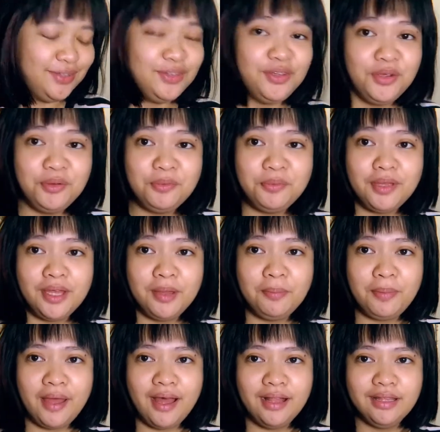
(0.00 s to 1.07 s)
new makeup
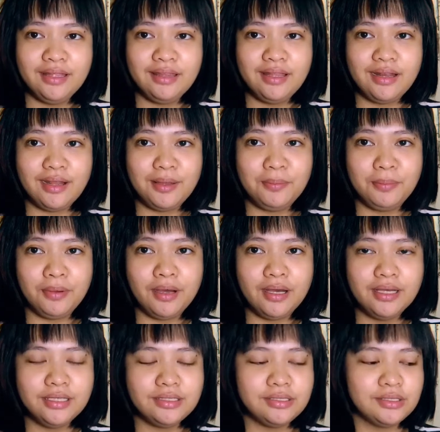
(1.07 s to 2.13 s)
palette that I
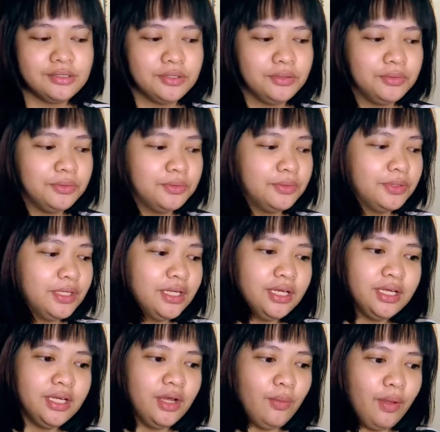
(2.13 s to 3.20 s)
bought so
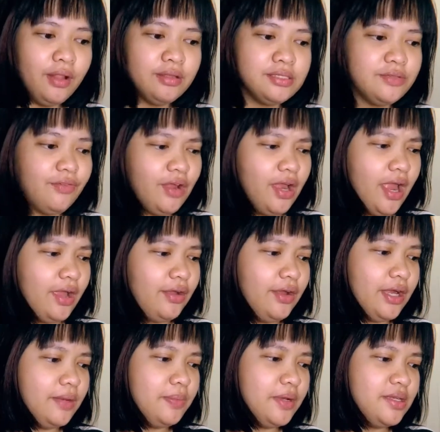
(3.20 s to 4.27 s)
well, it's very
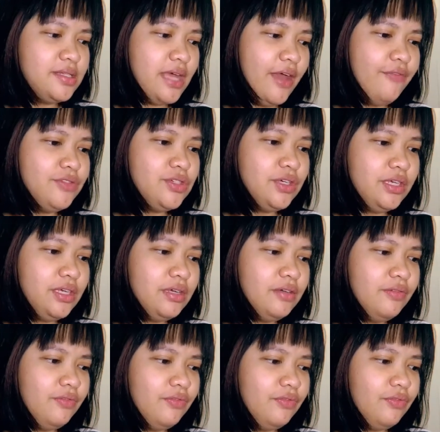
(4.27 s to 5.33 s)
accurate because I have to
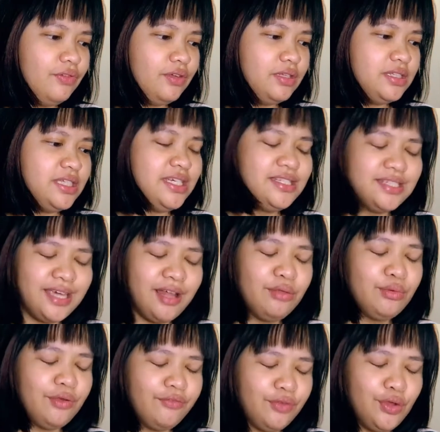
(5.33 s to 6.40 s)
give
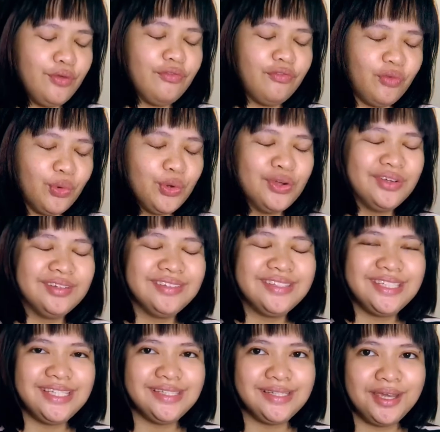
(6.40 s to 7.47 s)
detailed review for
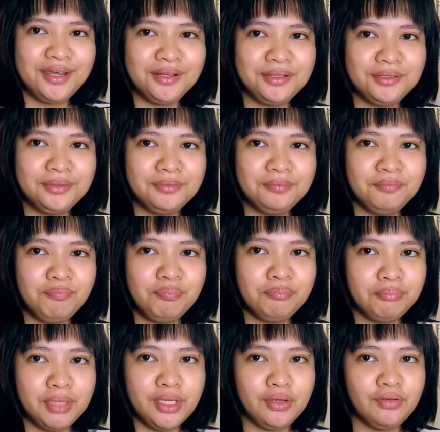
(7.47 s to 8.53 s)
detail
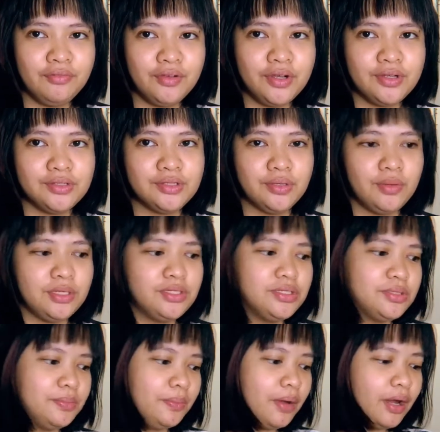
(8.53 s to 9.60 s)
makeover. So I
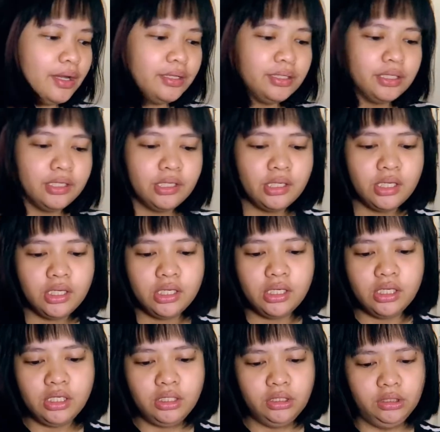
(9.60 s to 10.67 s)
just bought
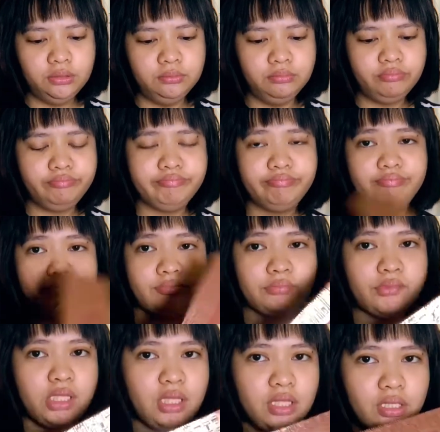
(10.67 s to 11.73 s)
um,
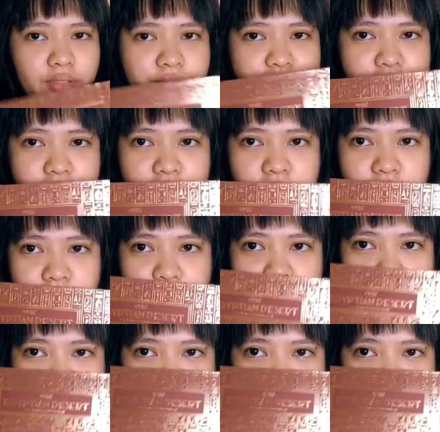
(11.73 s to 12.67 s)
this one.